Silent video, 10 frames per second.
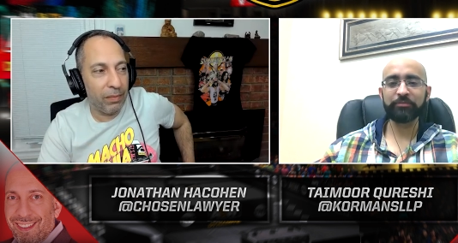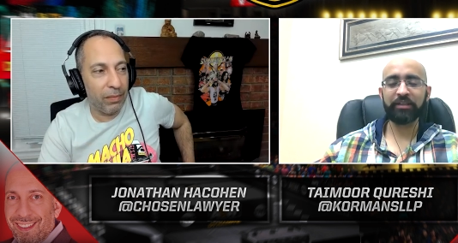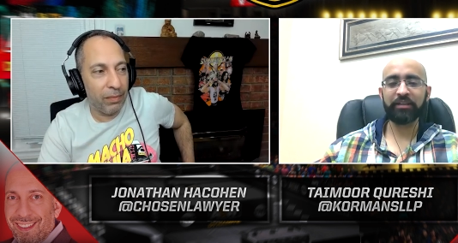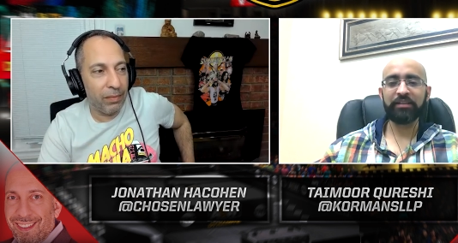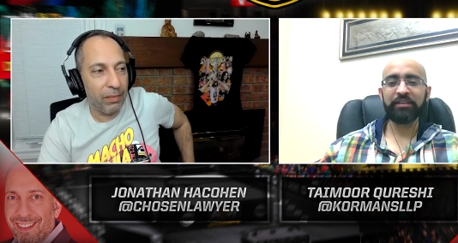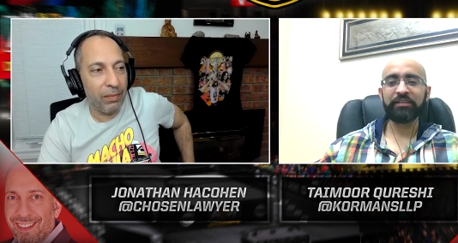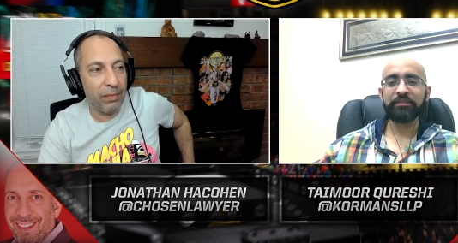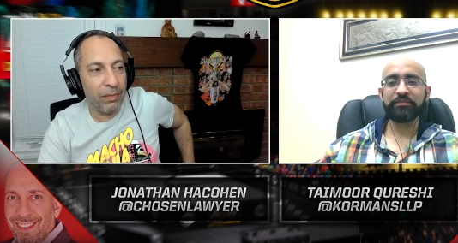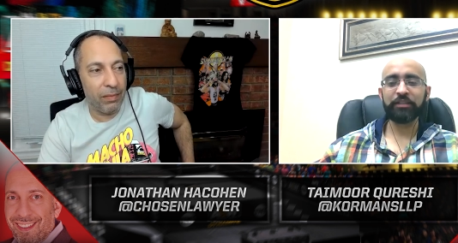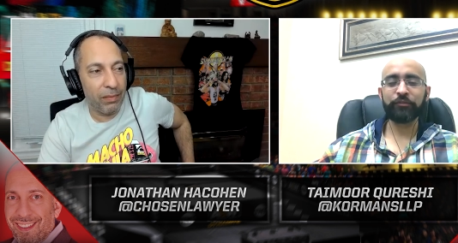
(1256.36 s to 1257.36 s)
Speaker 1: like,
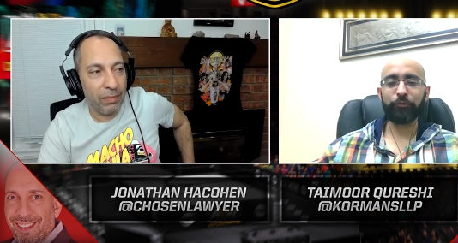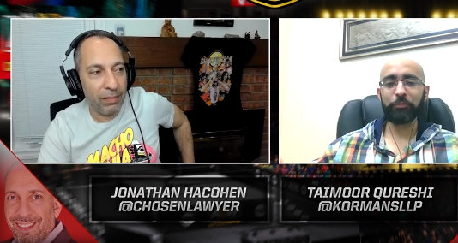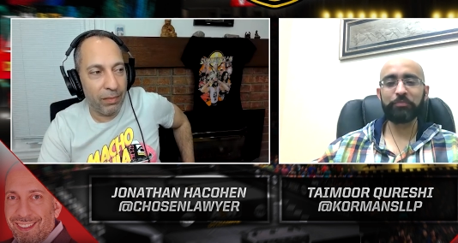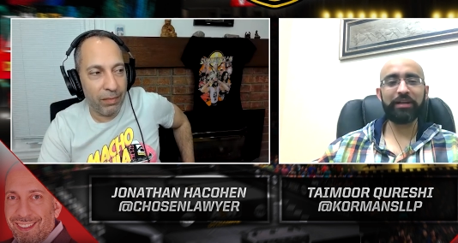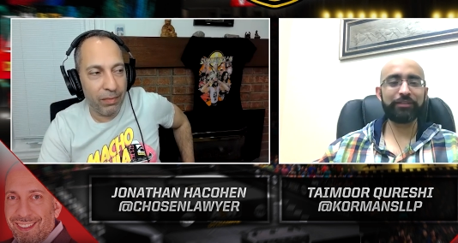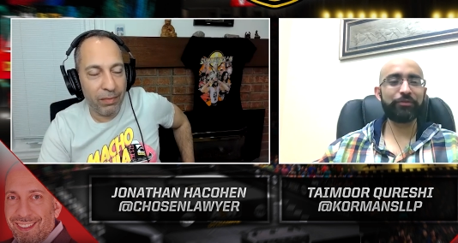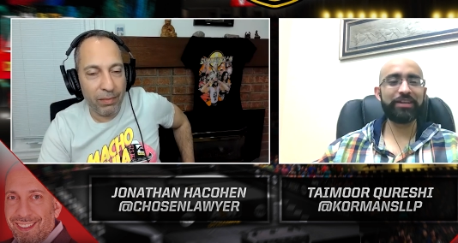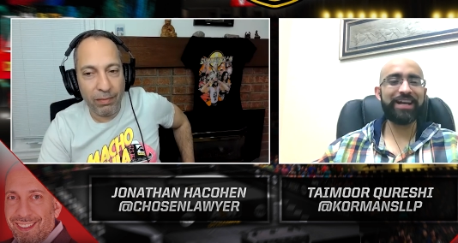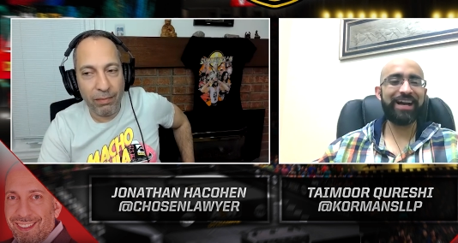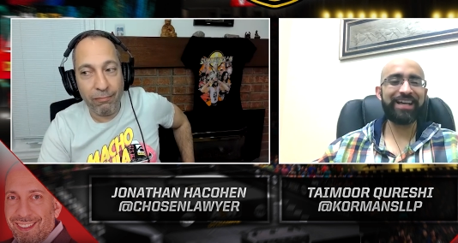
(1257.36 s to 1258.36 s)
that's 4 belts for the
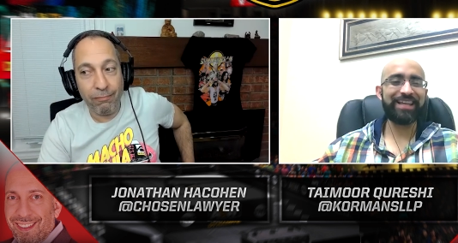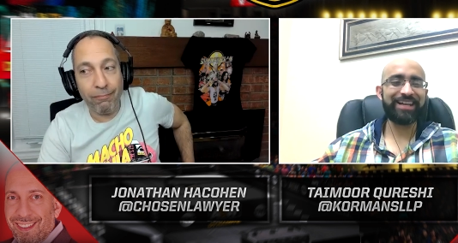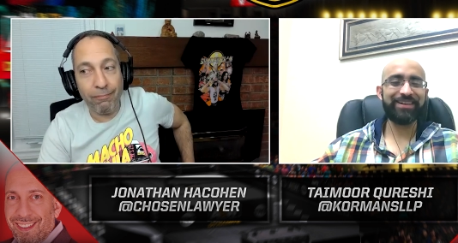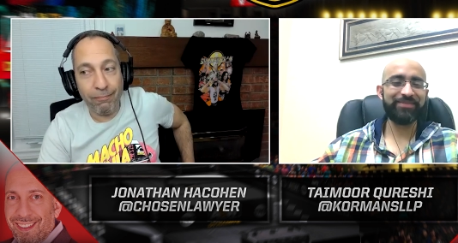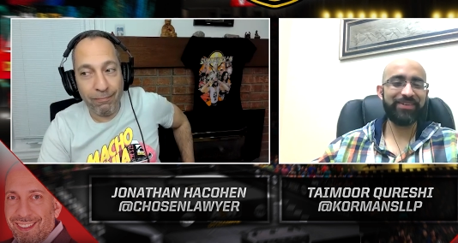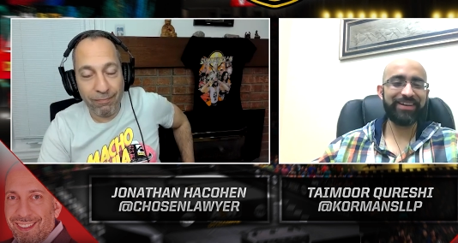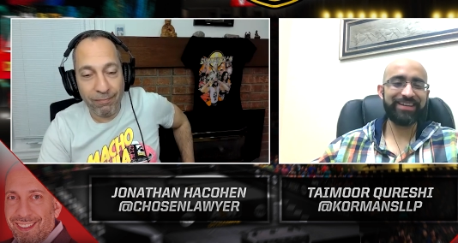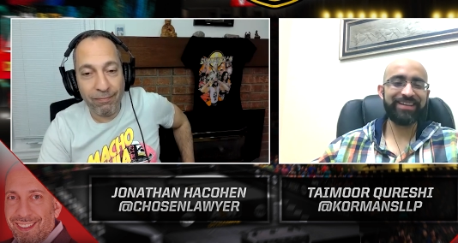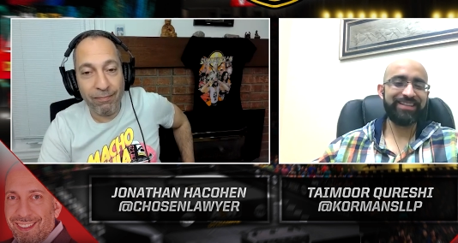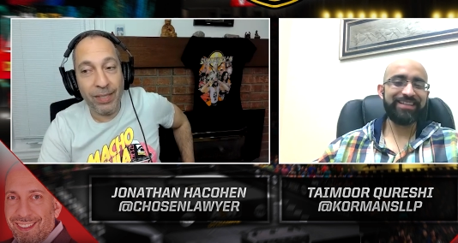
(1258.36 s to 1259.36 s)
guy. Like, come on.
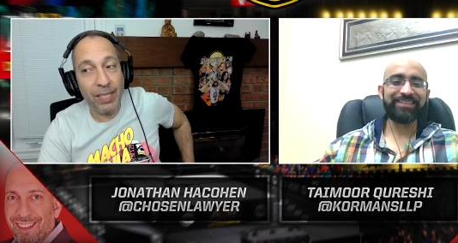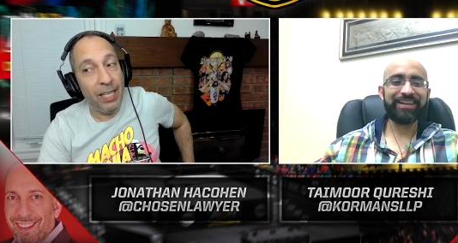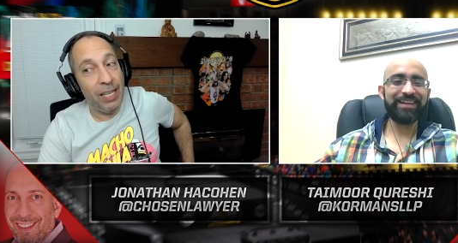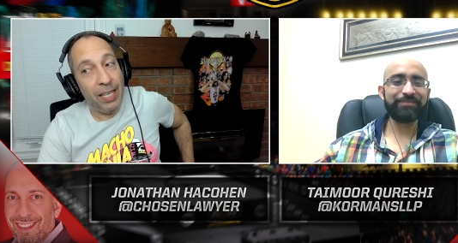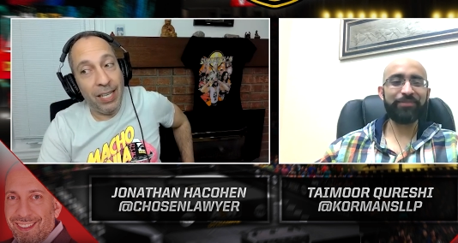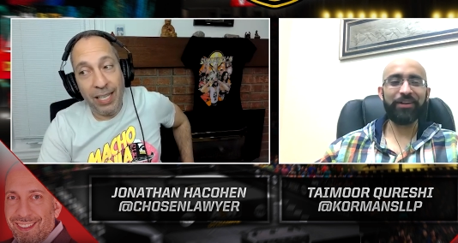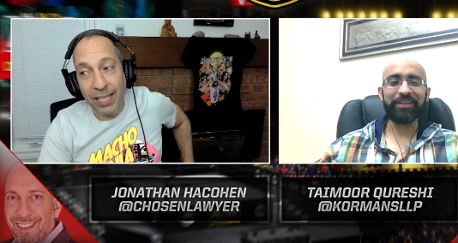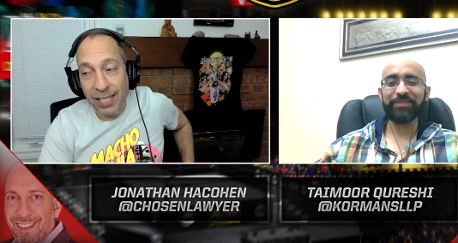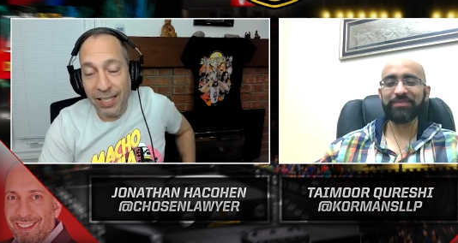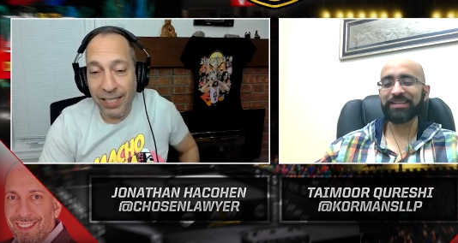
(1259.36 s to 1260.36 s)
Right? Like, Paul
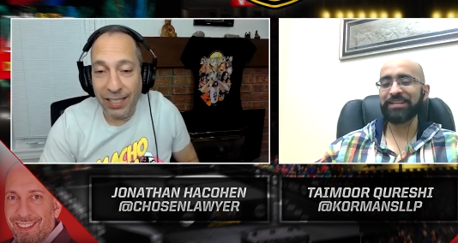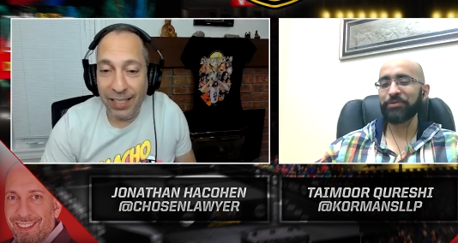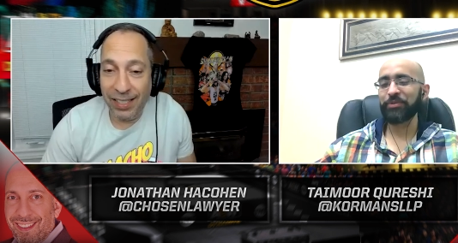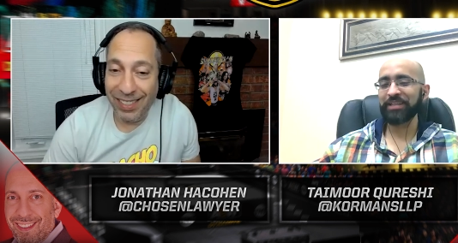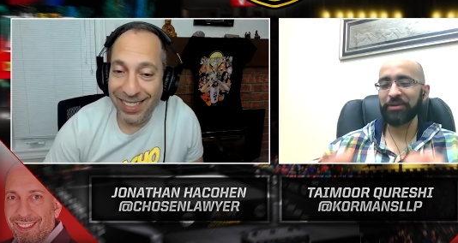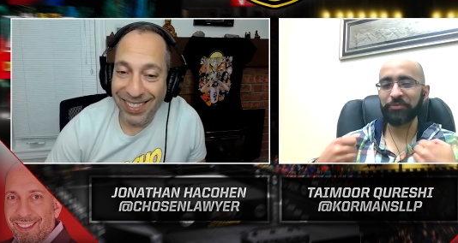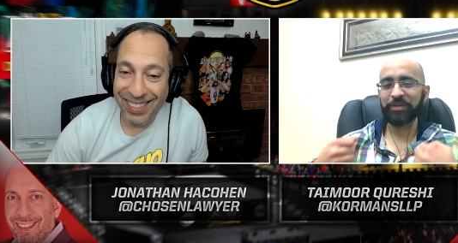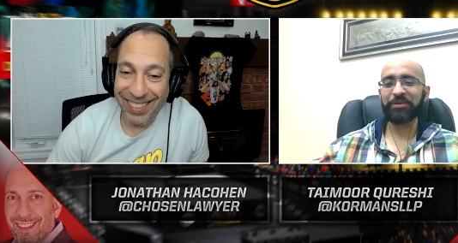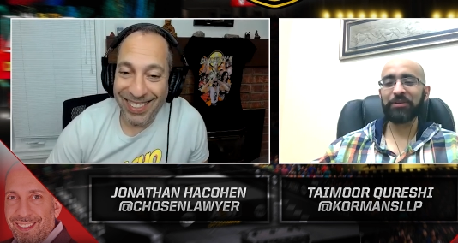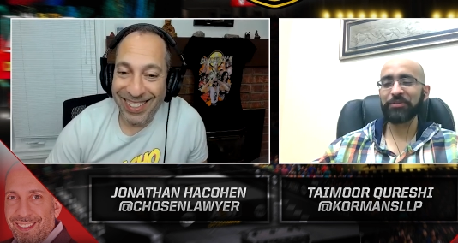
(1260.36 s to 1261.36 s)
Heyman's going to work out to carry
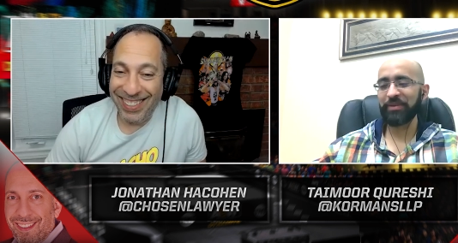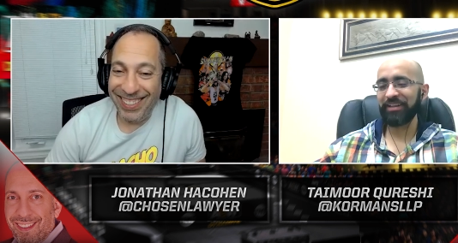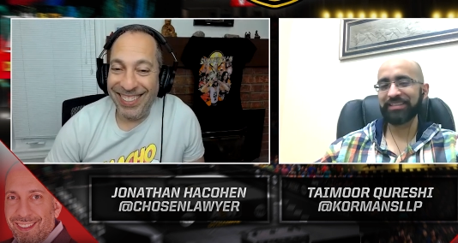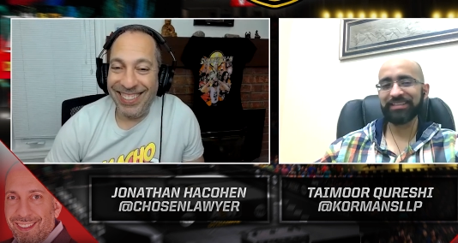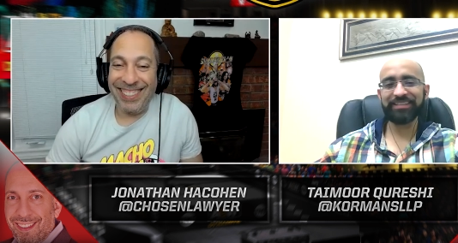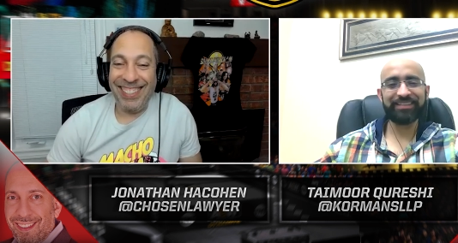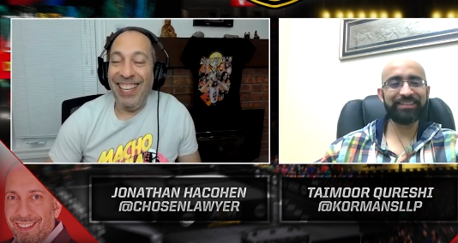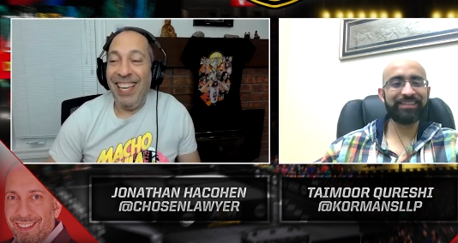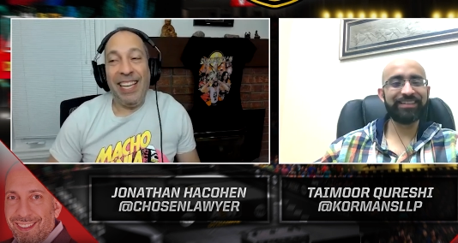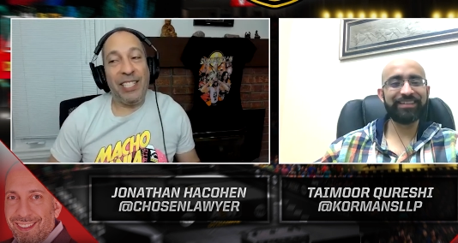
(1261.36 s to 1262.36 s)
all those belts.
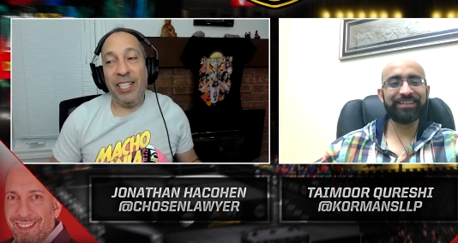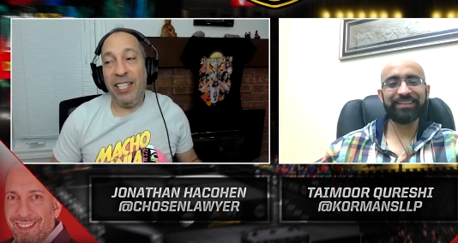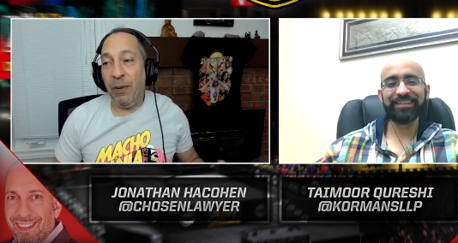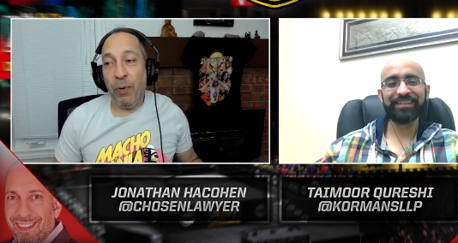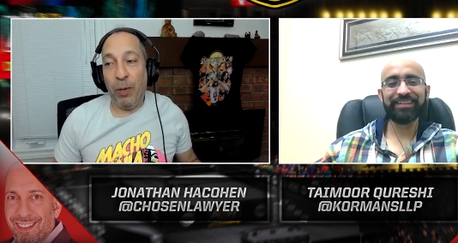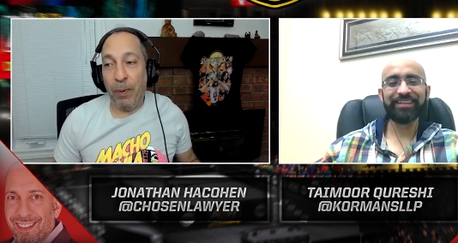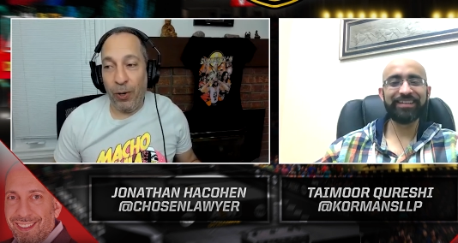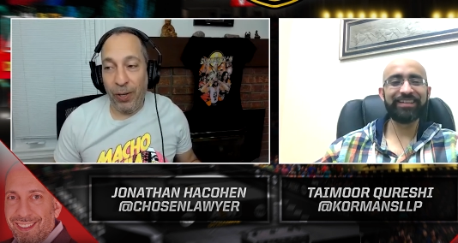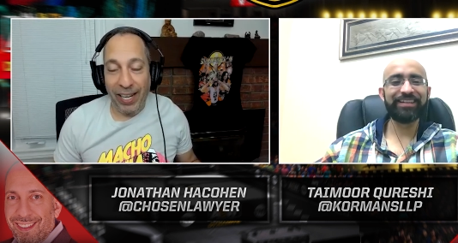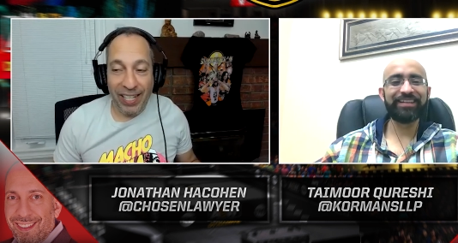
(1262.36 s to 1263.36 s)
Speaker 2: He's going to need a
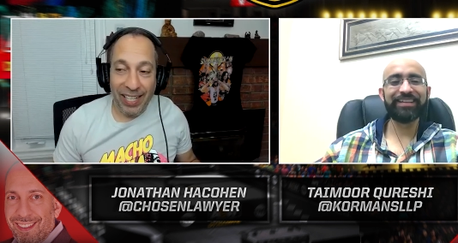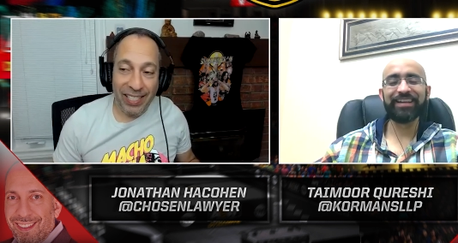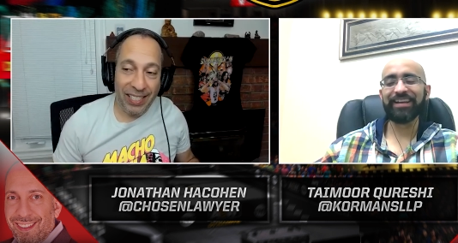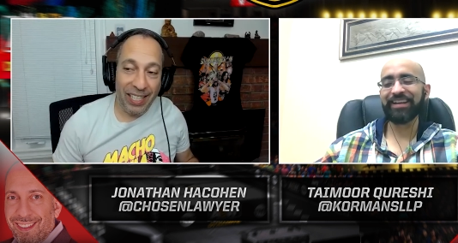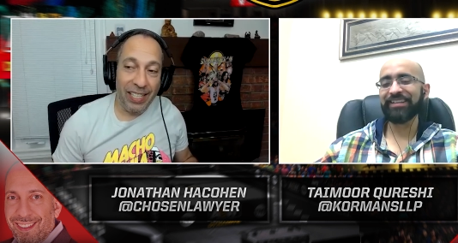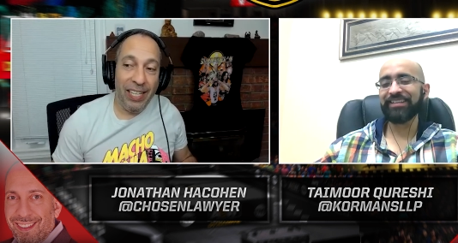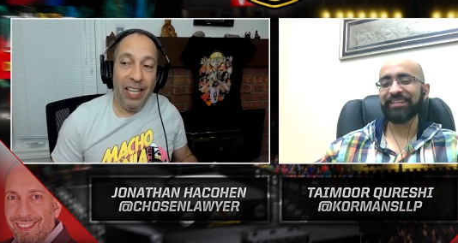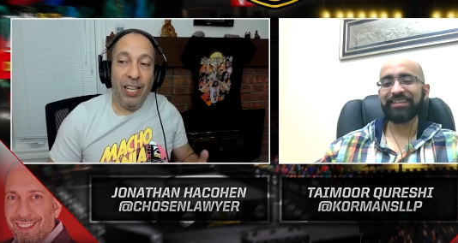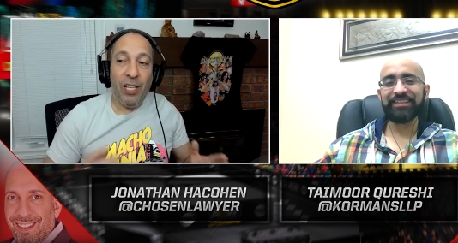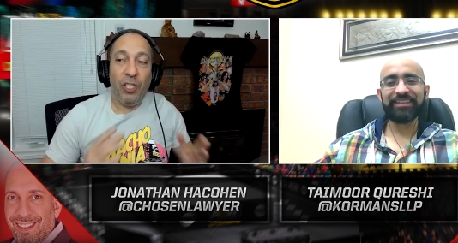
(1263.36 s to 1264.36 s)
wheelbarrow, like I said.
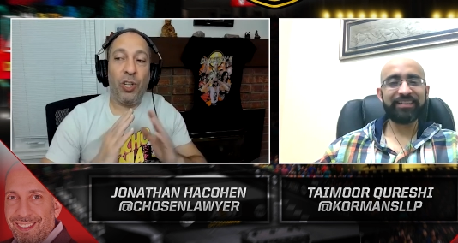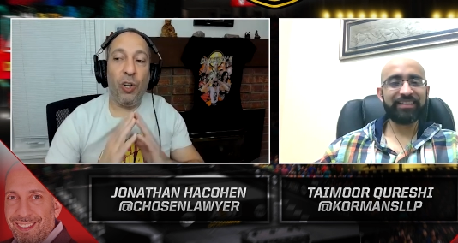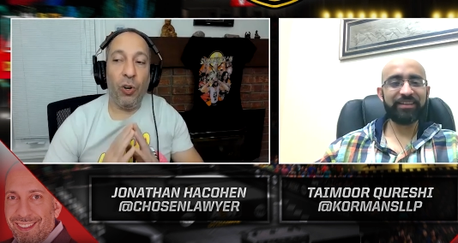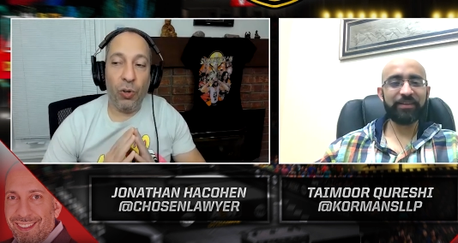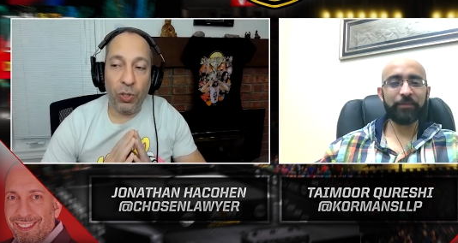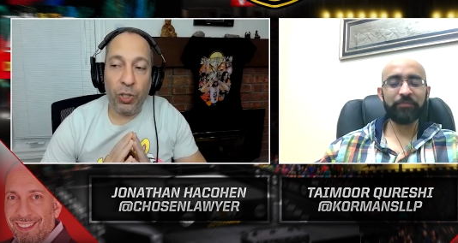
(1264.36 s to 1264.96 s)
So